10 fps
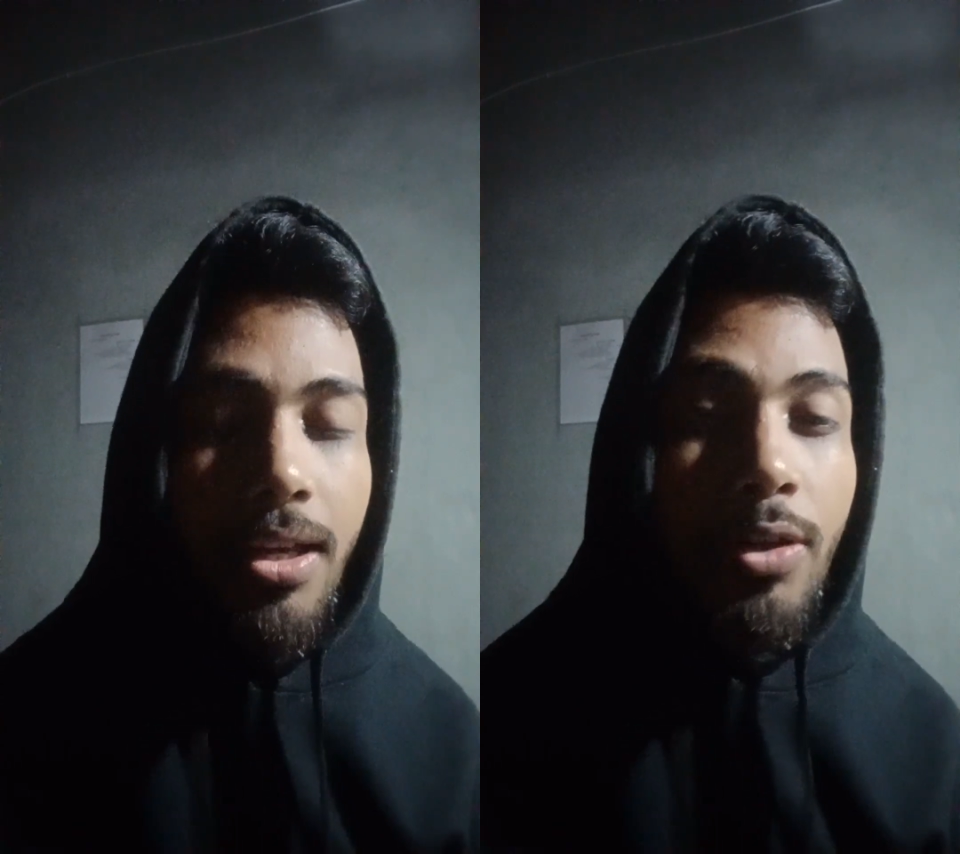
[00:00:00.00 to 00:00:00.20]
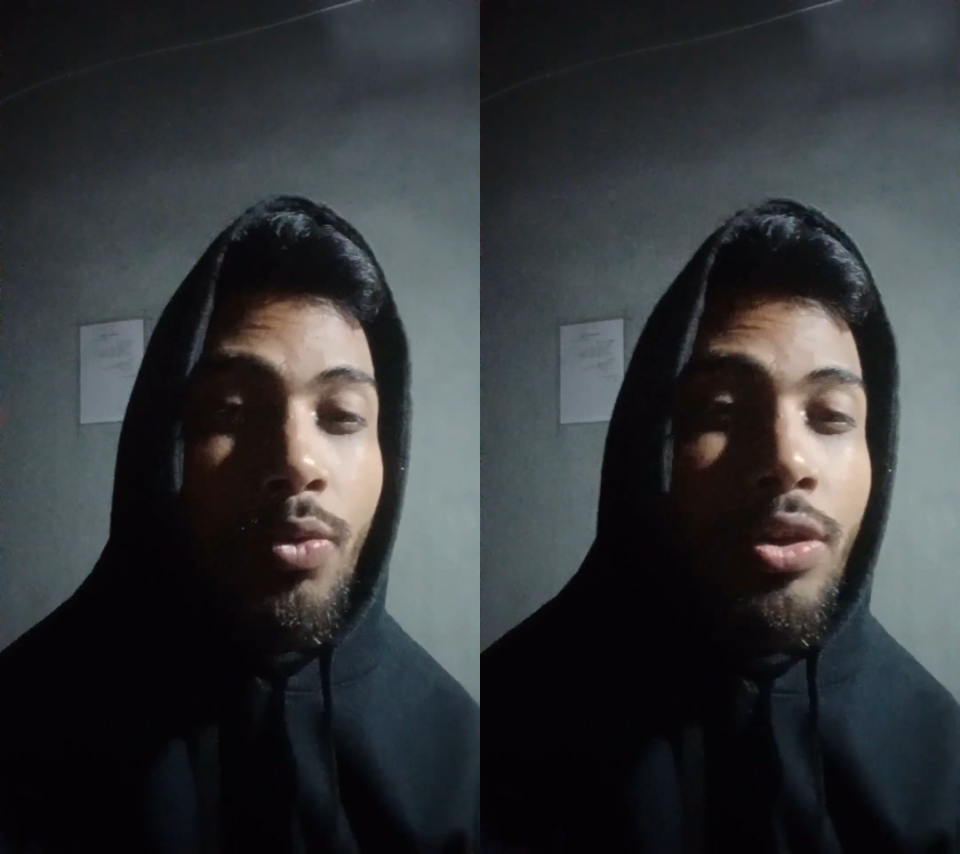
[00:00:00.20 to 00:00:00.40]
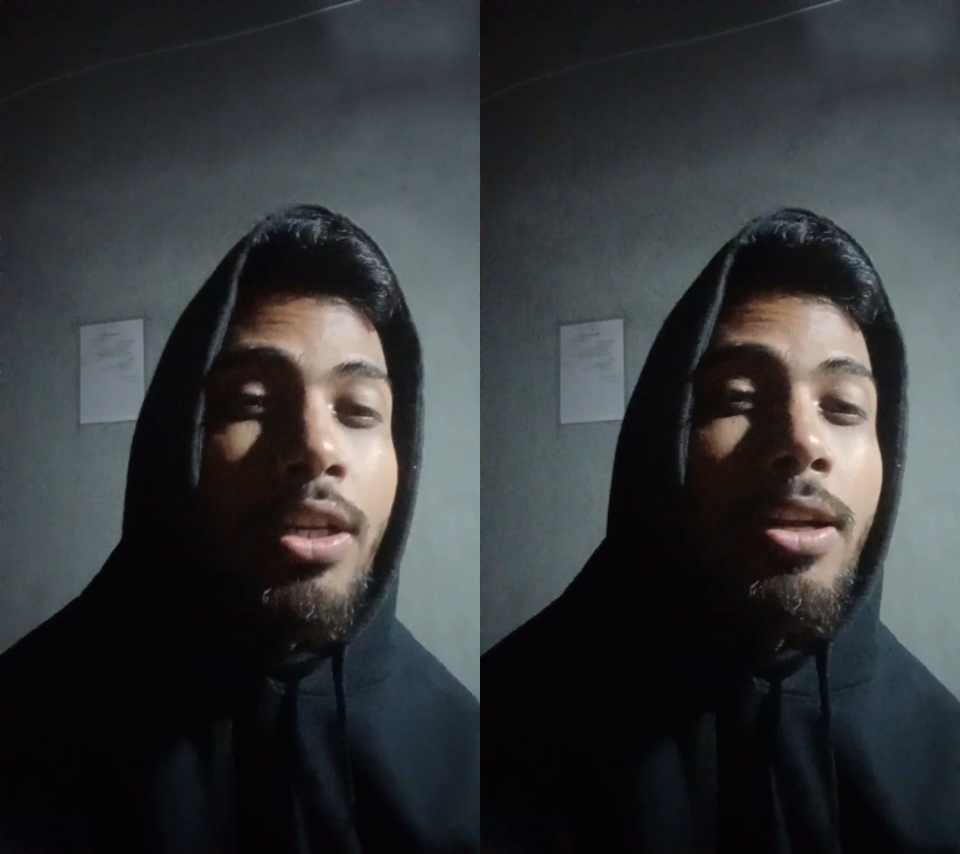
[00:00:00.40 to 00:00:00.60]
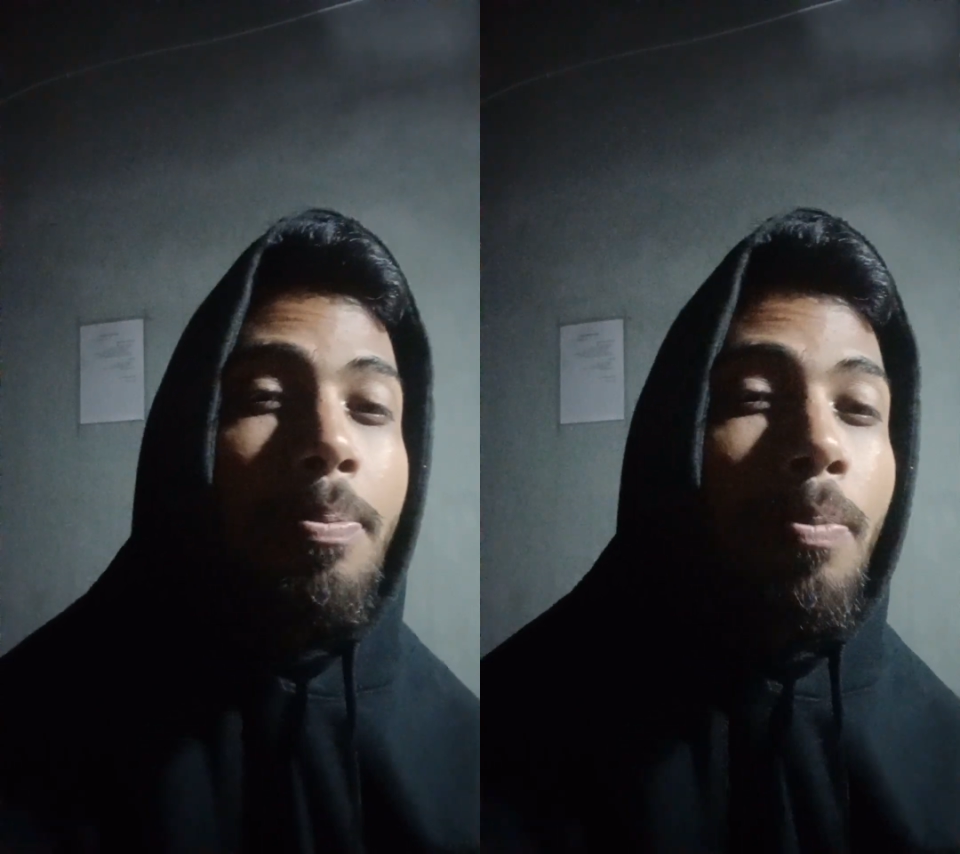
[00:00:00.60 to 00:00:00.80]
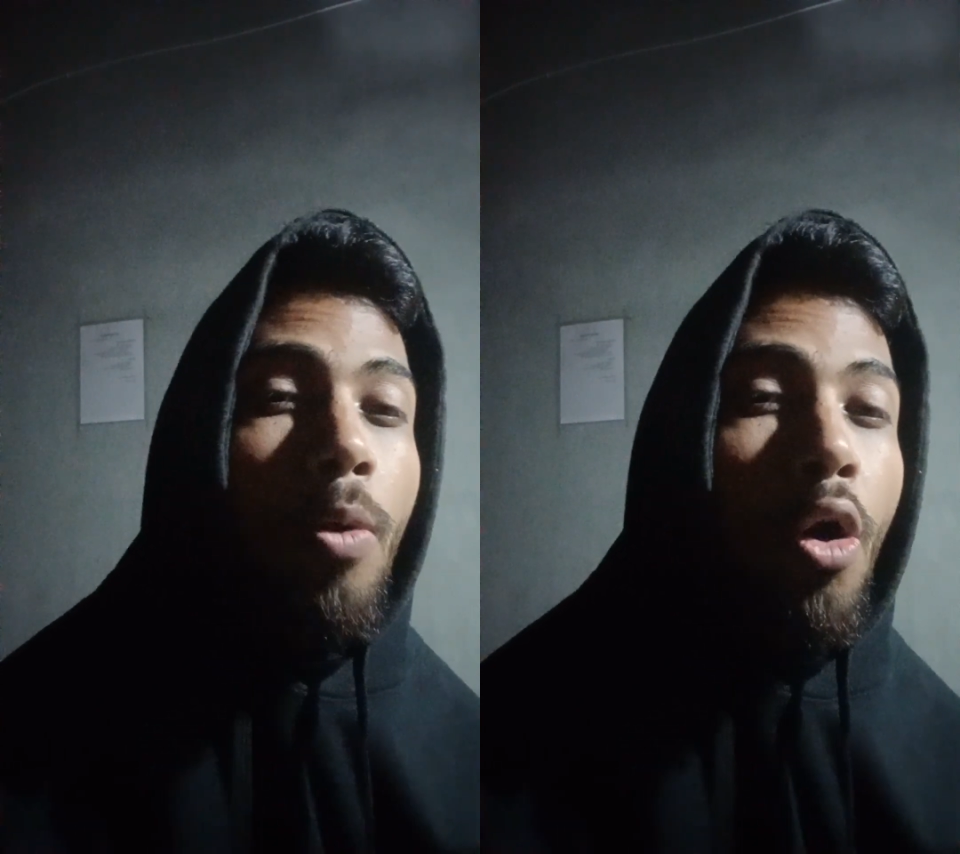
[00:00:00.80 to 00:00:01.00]
you create a
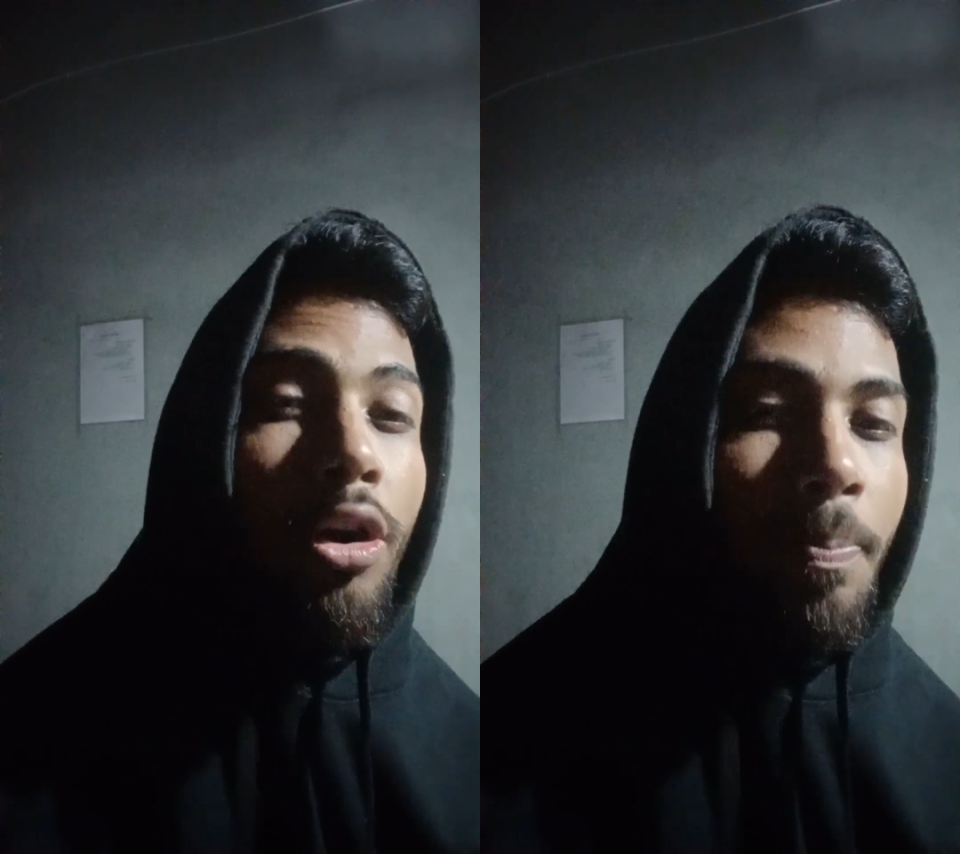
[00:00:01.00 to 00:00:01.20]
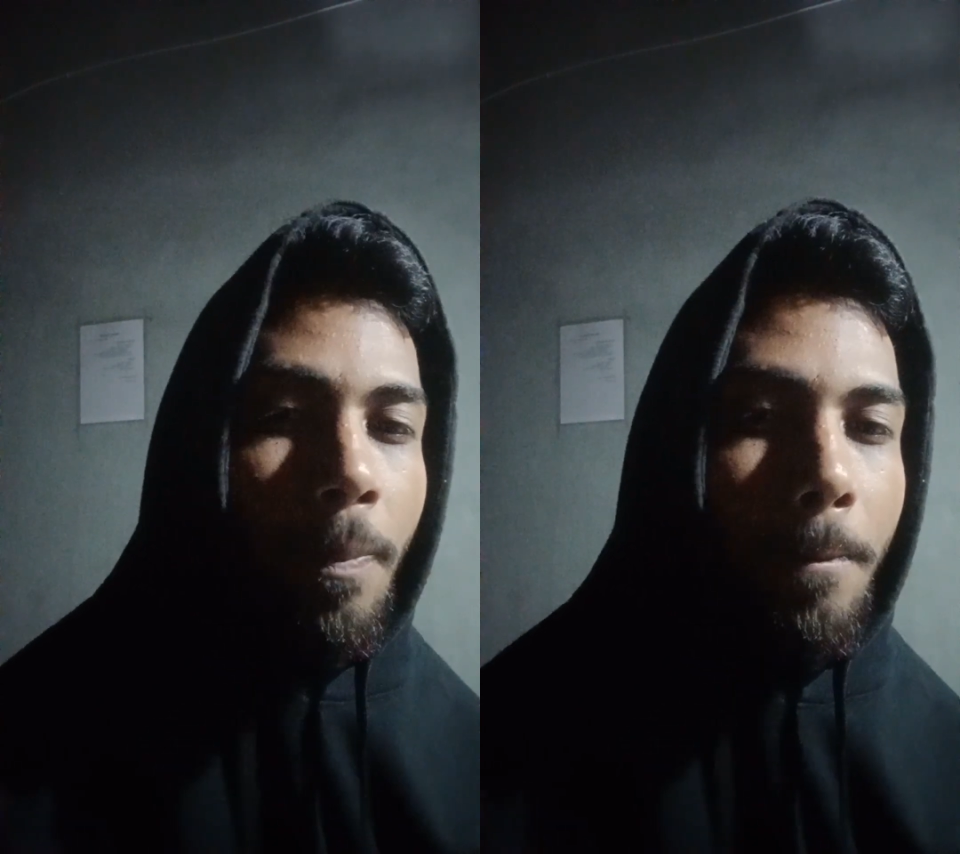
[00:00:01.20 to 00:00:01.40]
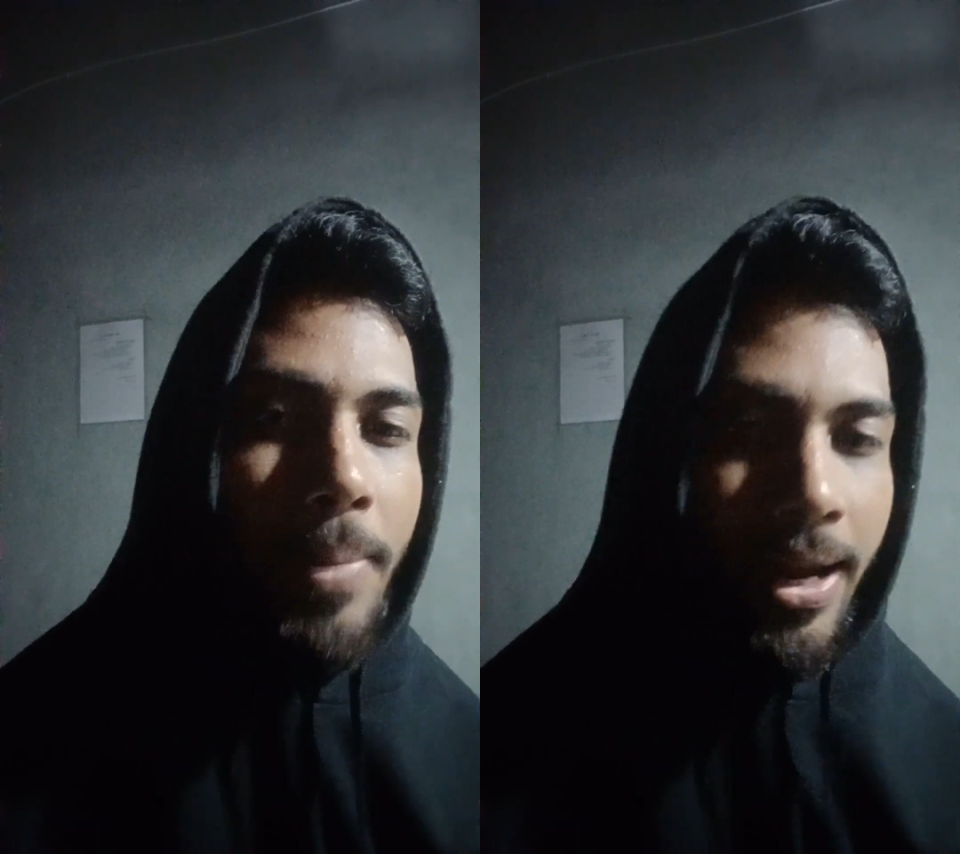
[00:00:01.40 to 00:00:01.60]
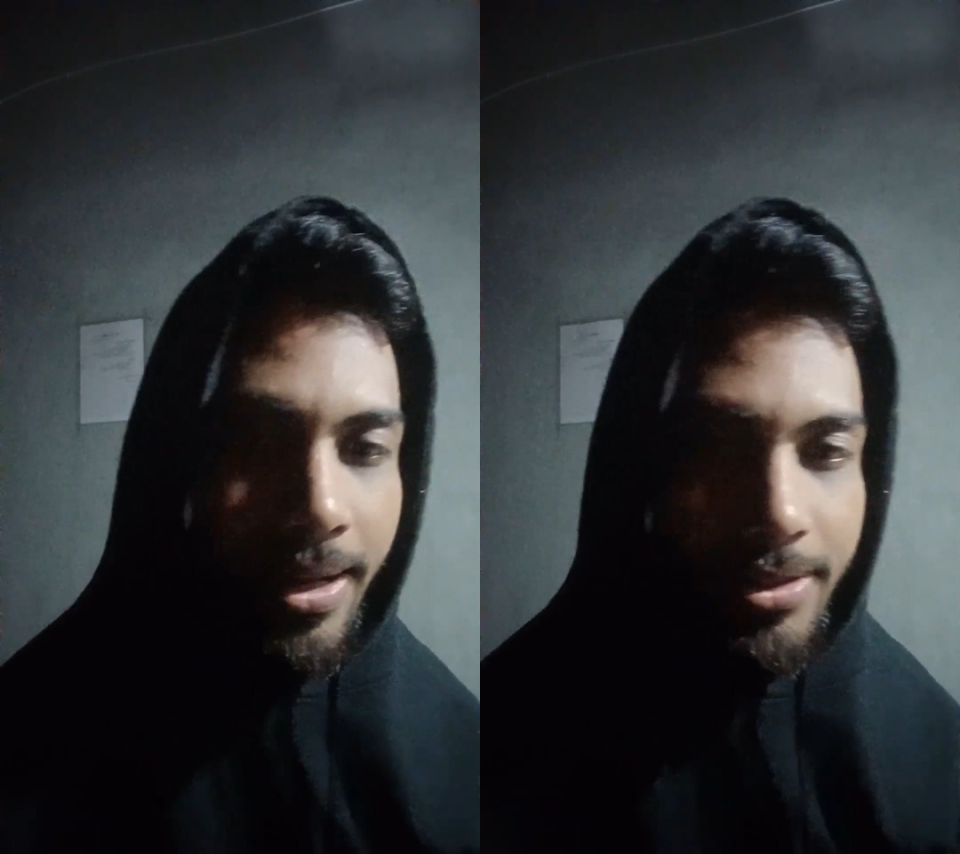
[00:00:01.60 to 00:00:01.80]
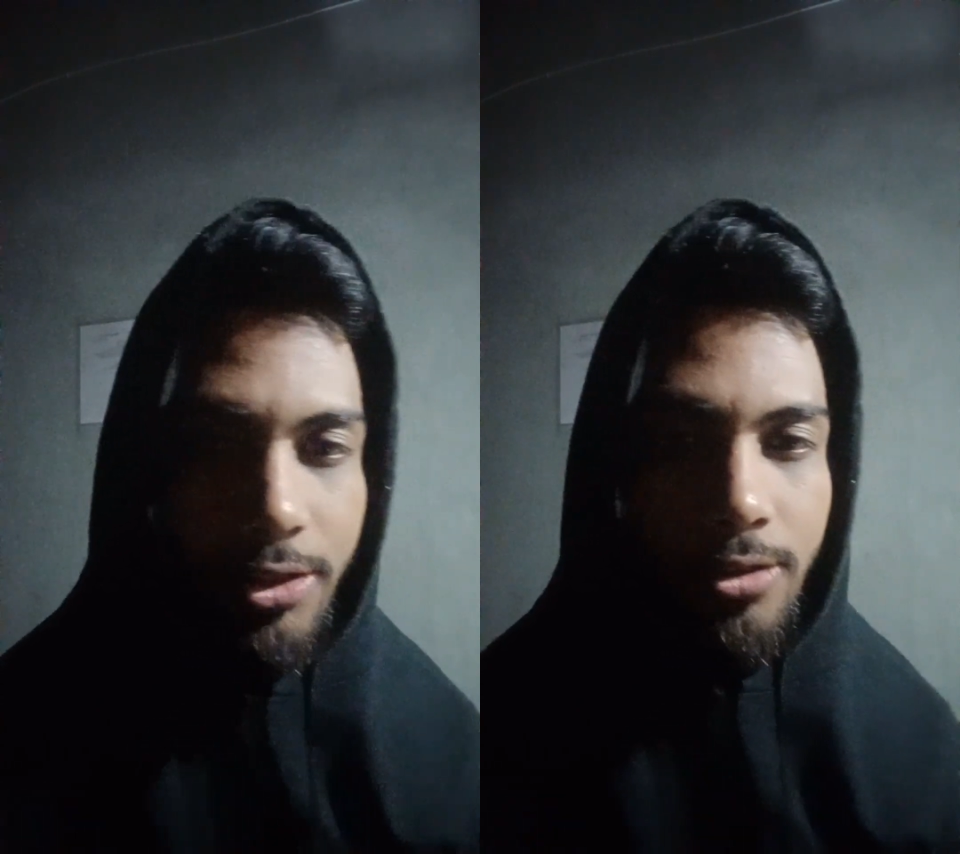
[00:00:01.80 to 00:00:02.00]
plot
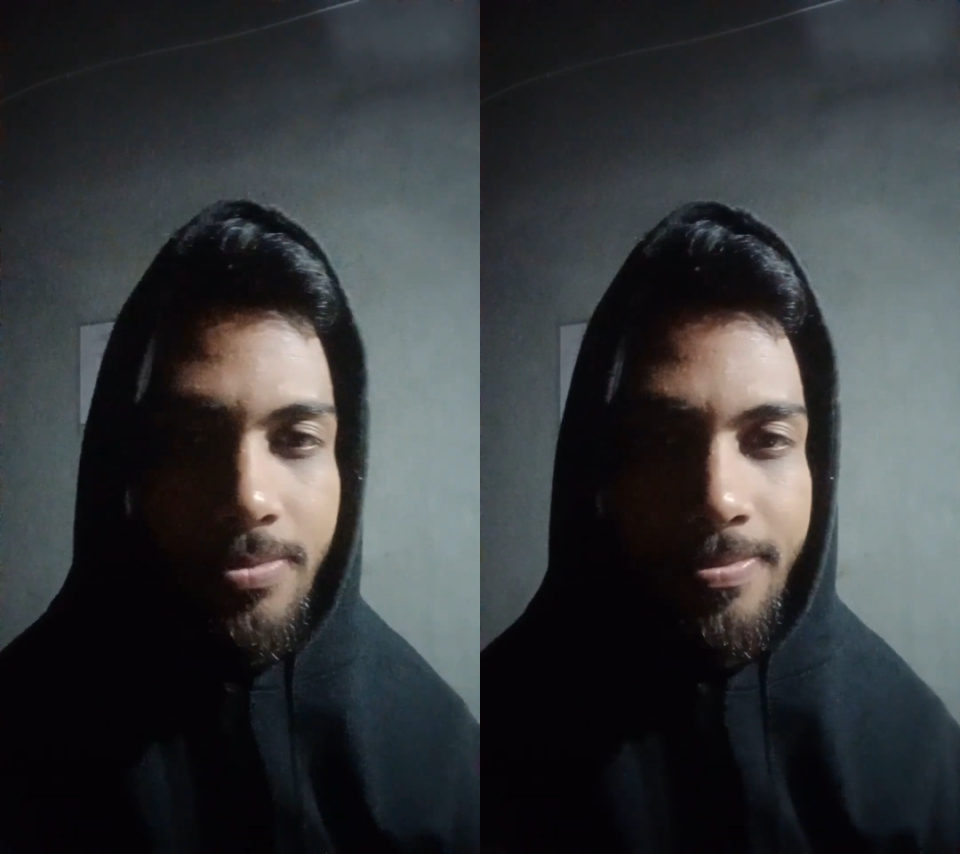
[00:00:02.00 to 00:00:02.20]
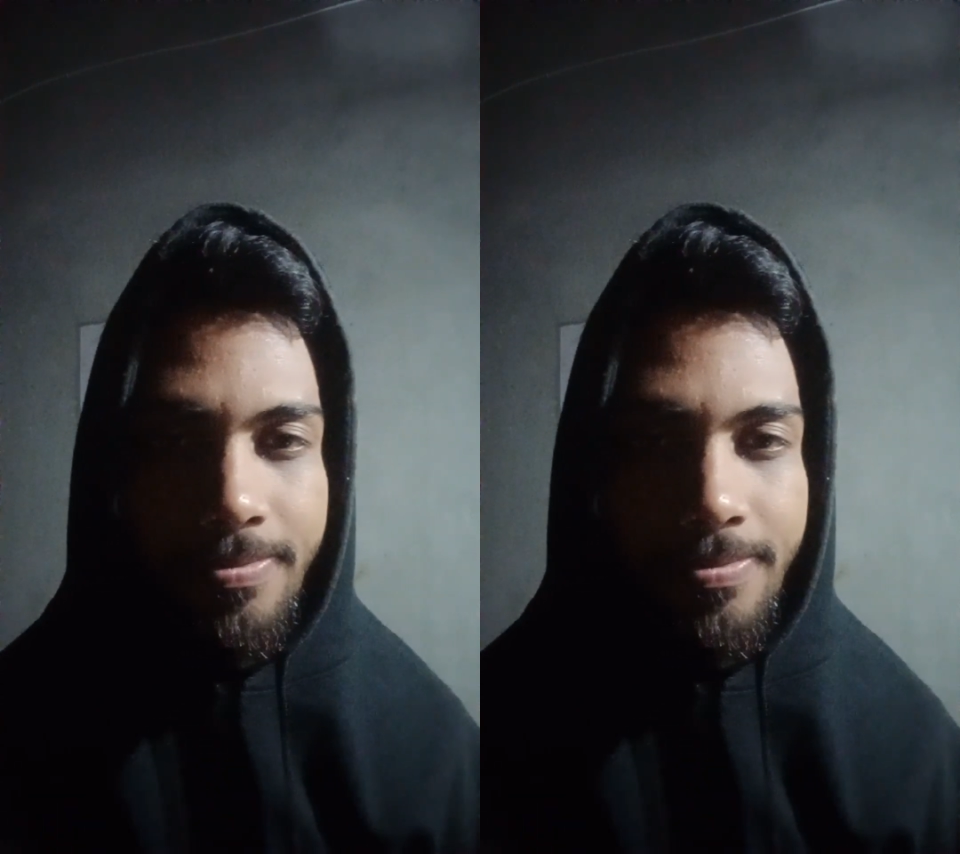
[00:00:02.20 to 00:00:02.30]
package